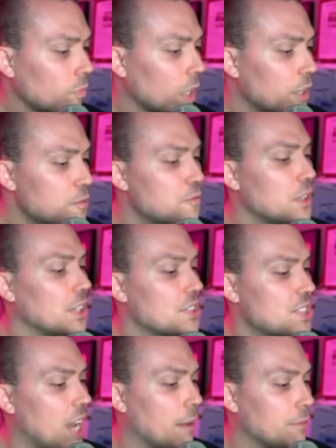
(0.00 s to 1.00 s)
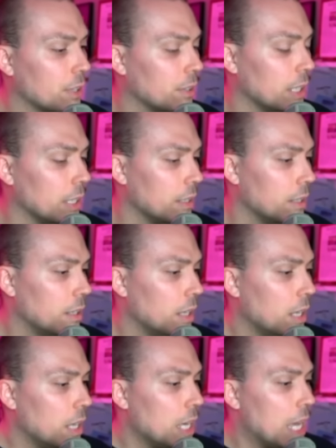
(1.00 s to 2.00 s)
philosophically,
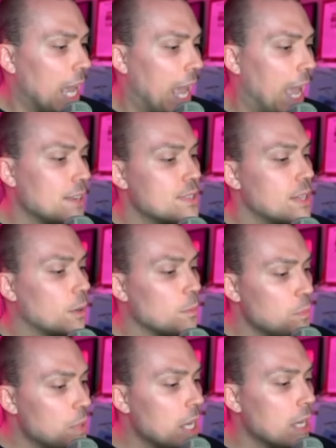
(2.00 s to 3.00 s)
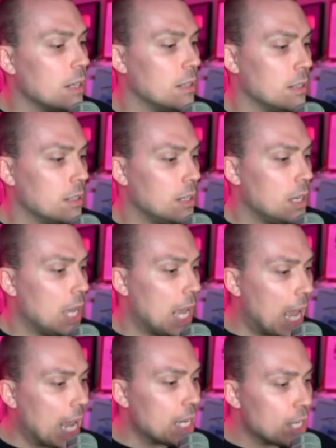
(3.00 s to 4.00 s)
has there been
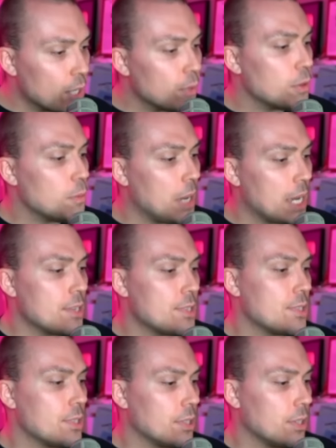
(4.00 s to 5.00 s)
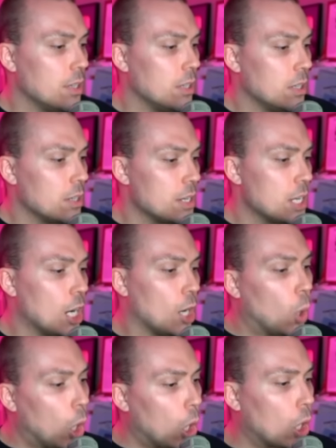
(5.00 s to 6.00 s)
a youth-based, you
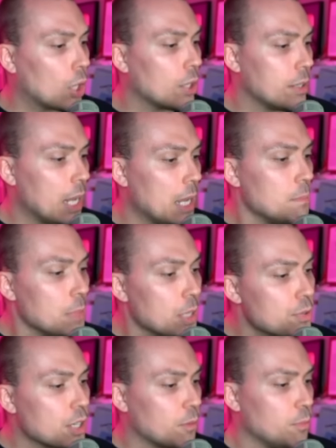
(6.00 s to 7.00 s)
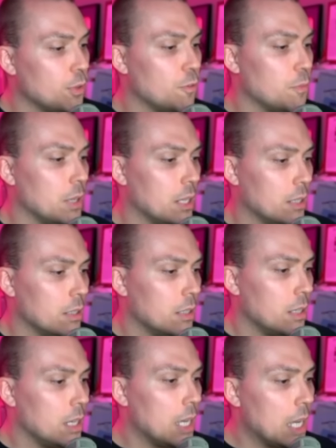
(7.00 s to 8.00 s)
know, art and music movement
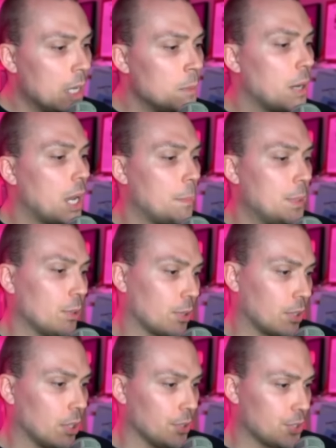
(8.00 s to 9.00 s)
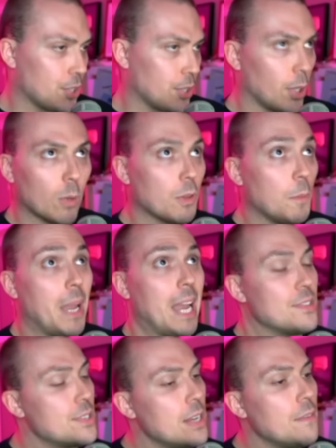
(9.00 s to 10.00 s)
in popular culture over the
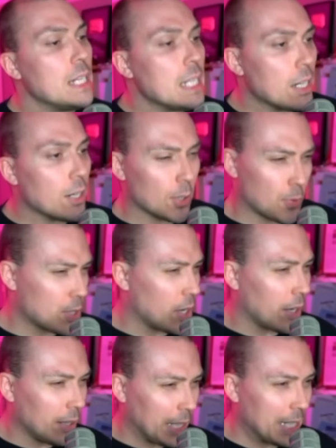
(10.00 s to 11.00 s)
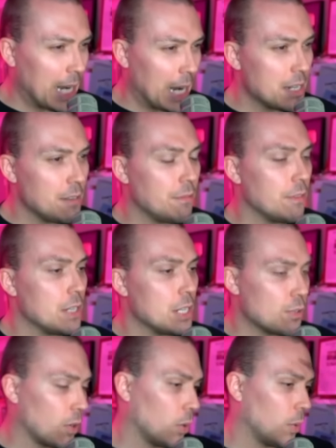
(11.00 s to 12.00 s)
past 70 years, we're talking like
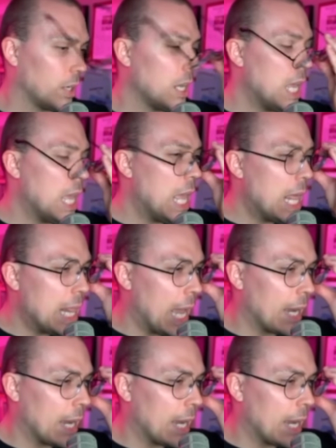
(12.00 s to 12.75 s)
1950s forward, that